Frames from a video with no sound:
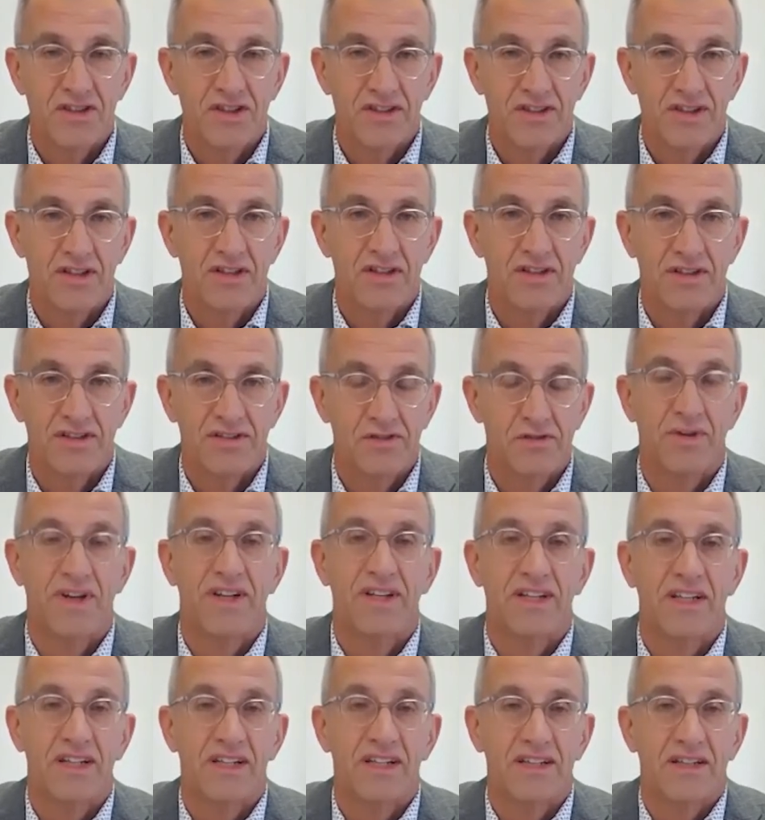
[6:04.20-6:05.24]
uh,
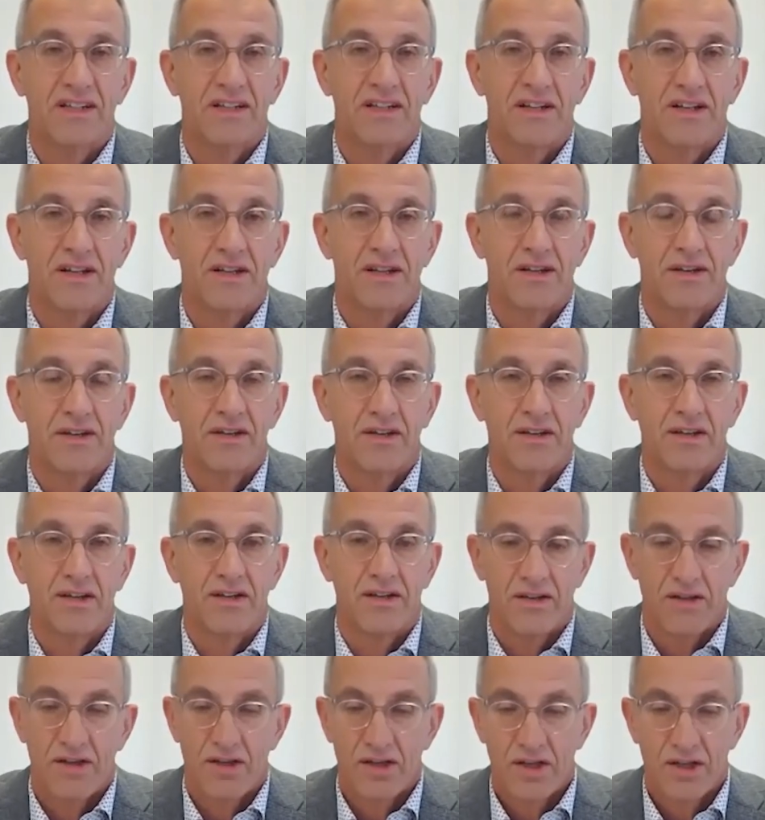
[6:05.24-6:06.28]
training uh,
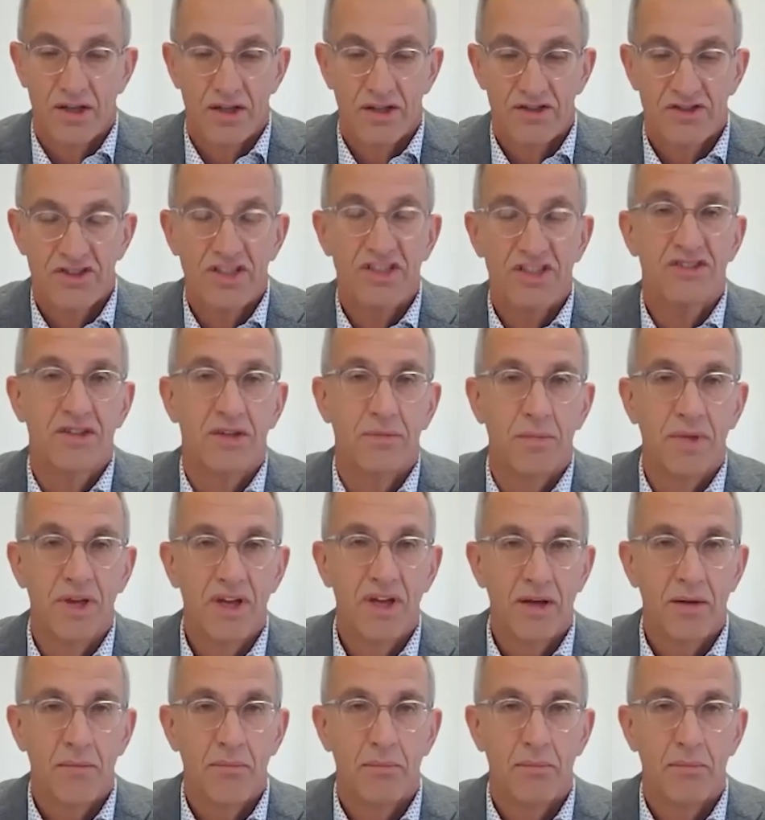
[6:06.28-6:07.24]
system.